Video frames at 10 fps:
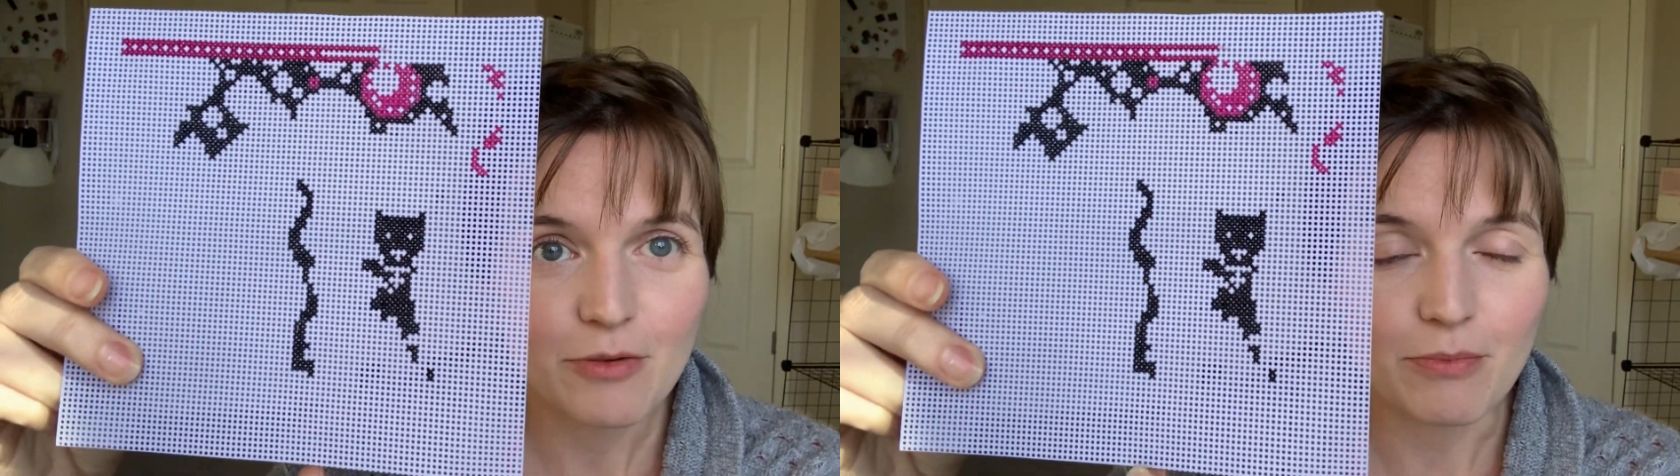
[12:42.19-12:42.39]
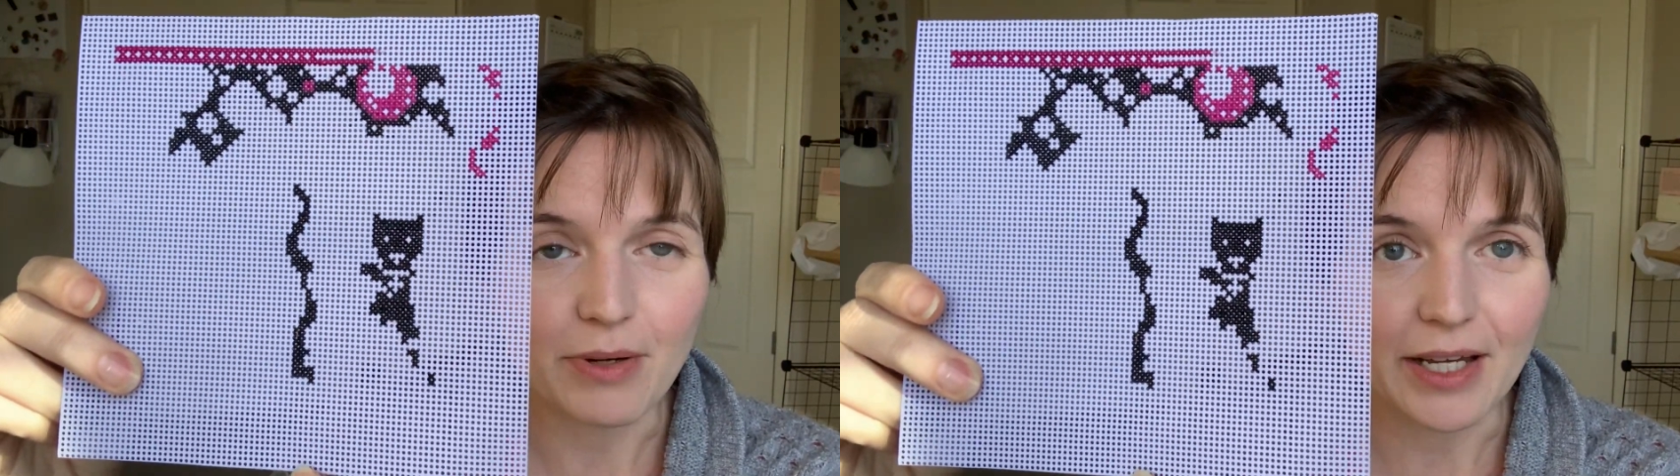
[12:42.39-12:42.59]

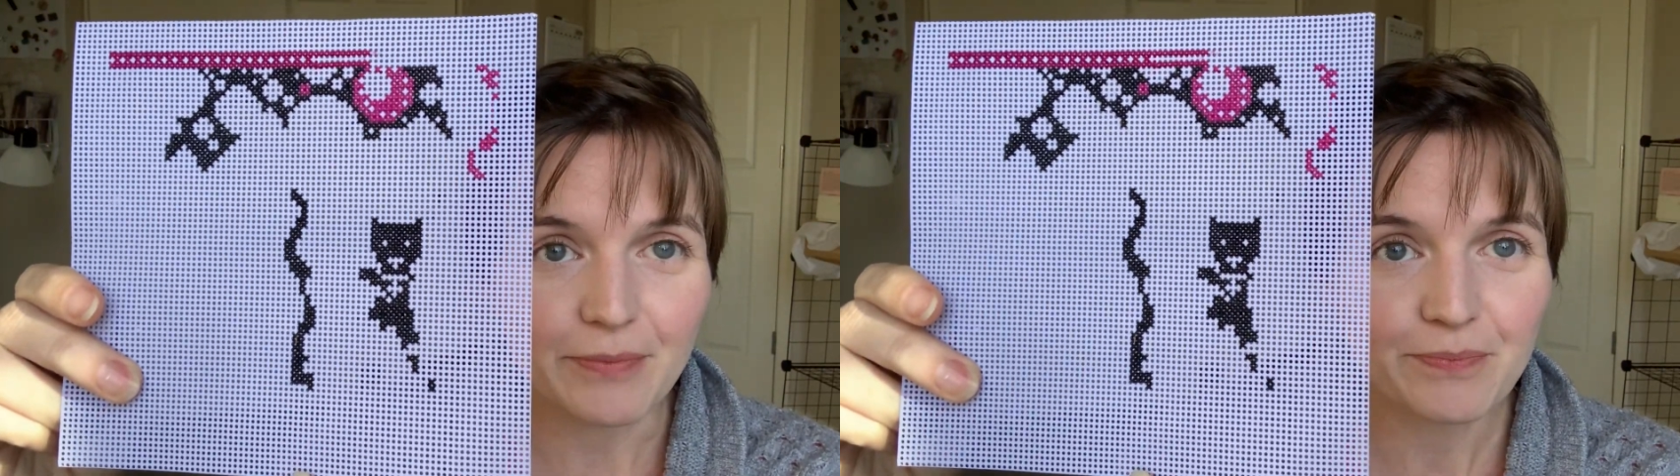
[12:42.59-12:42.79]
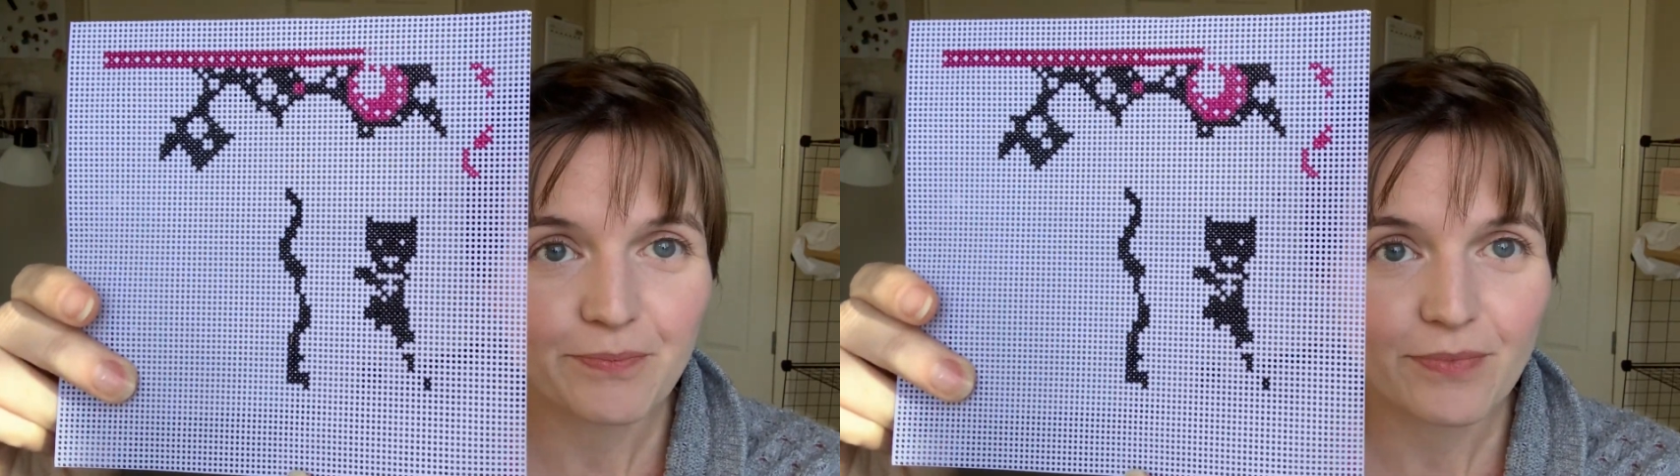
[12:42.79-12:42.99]
But
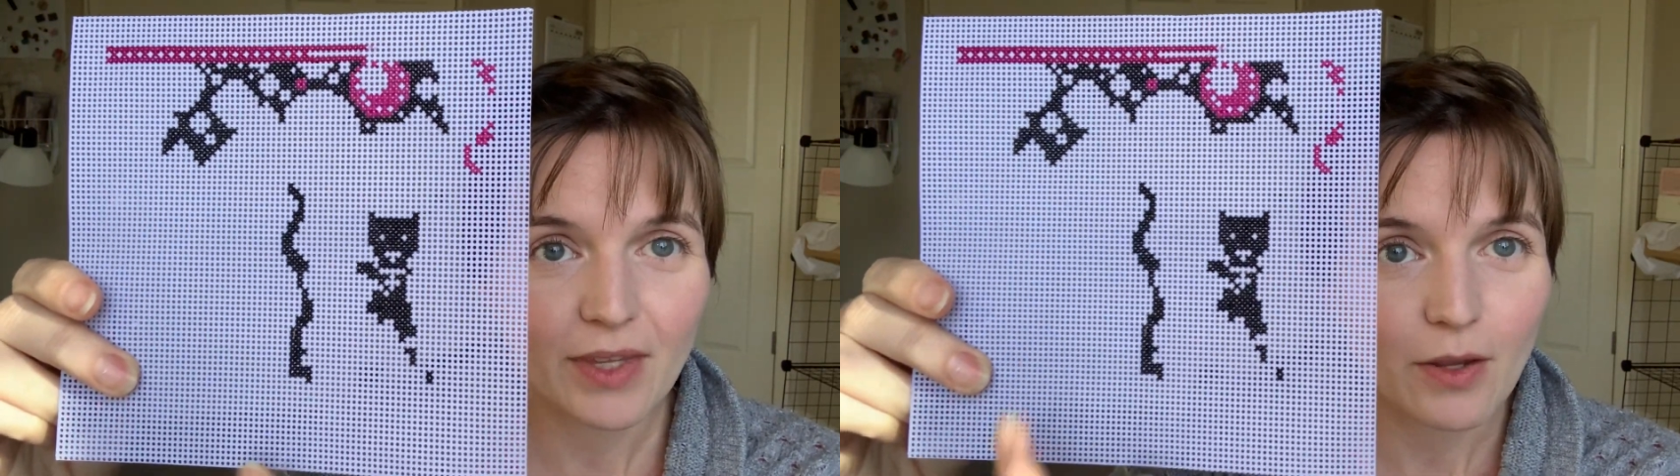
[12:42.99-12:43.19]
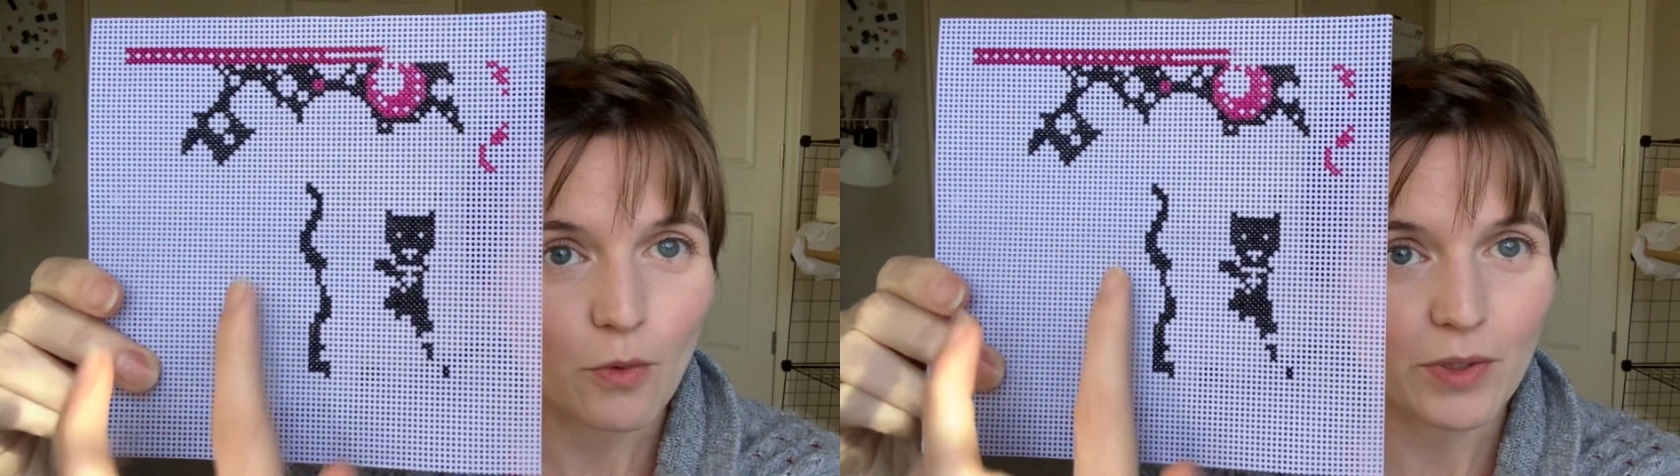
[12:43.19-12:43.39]

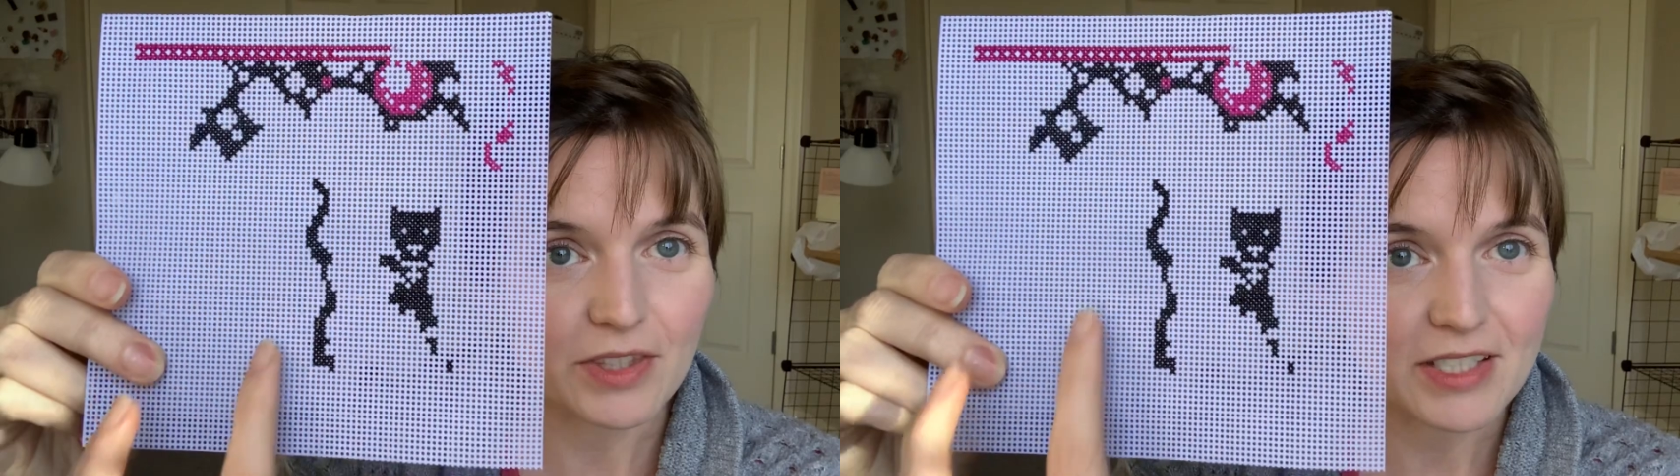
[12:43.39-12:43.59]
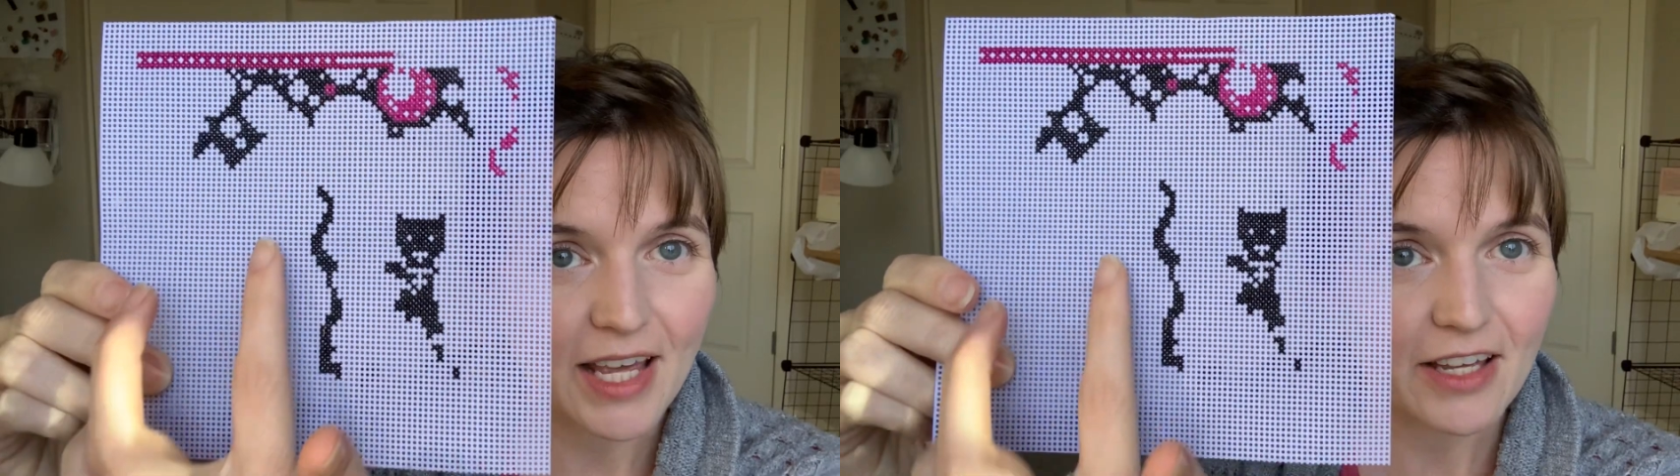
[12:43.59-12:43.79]
with the
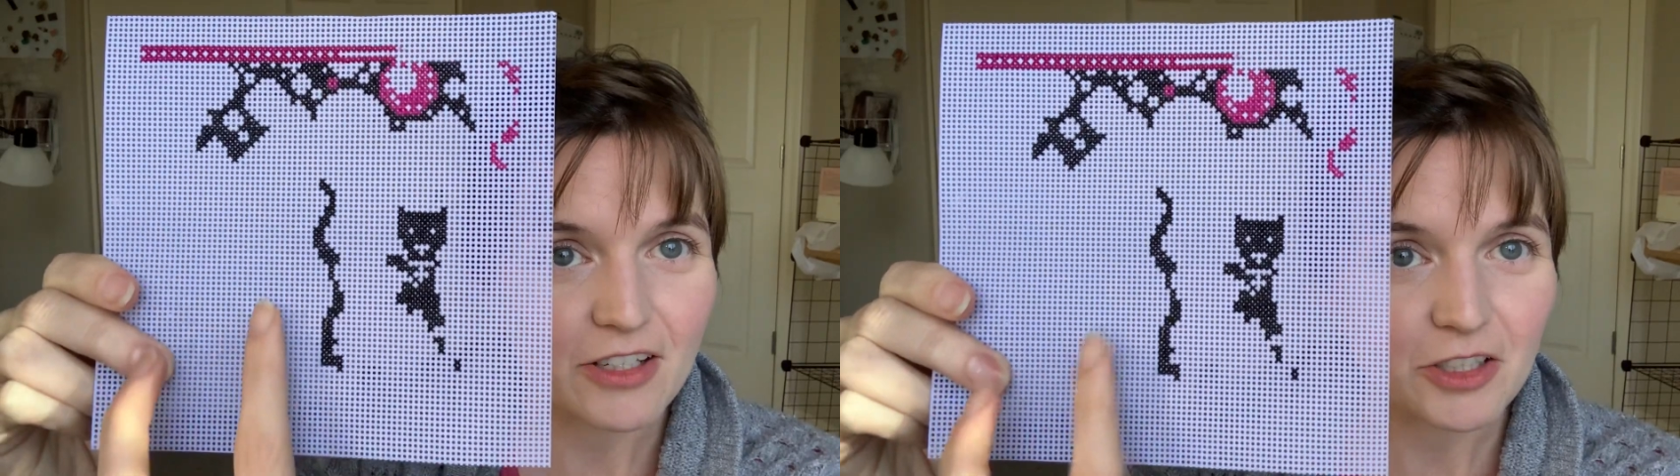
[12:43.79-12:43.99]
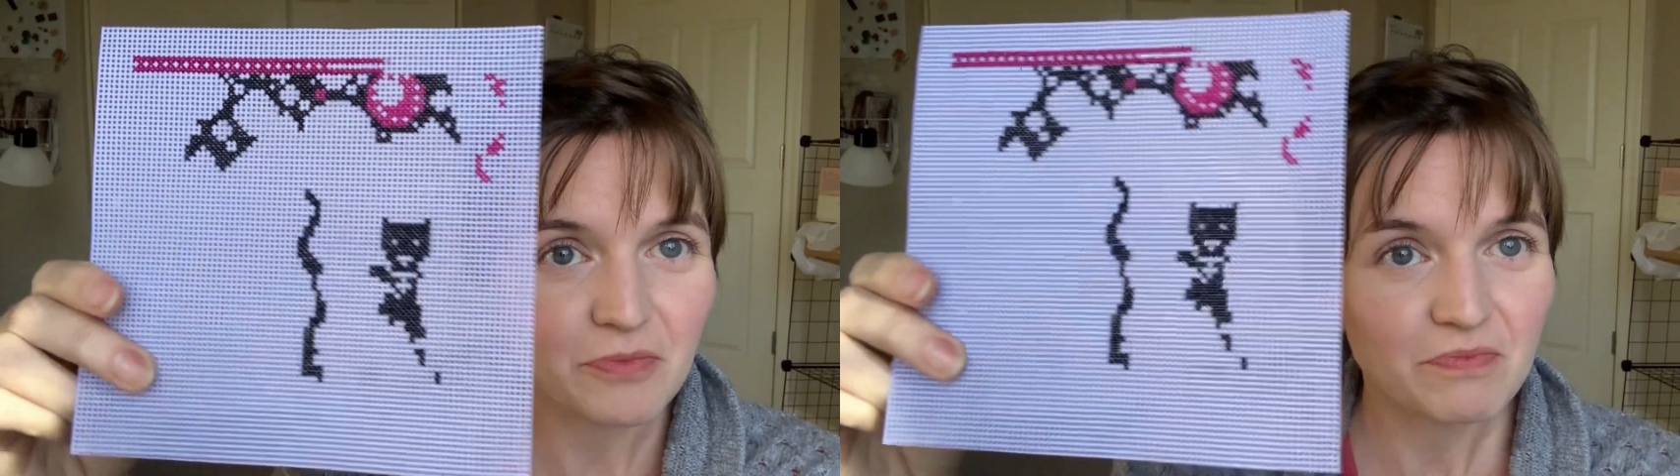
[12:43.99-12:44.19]

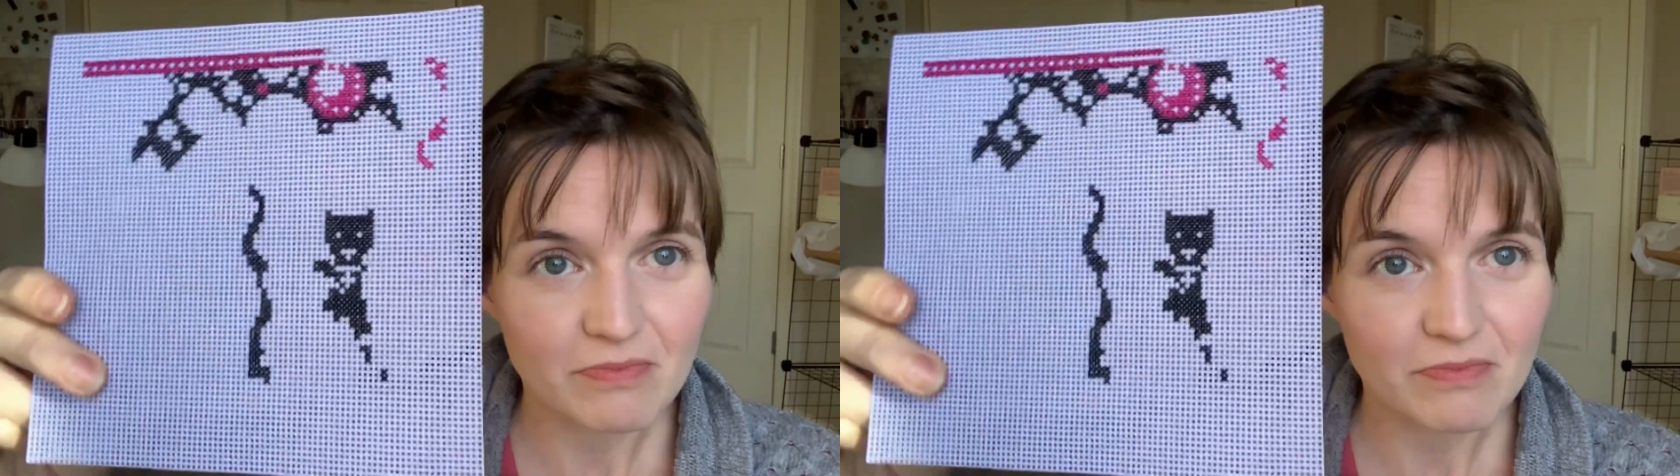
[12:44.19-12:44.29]
tail,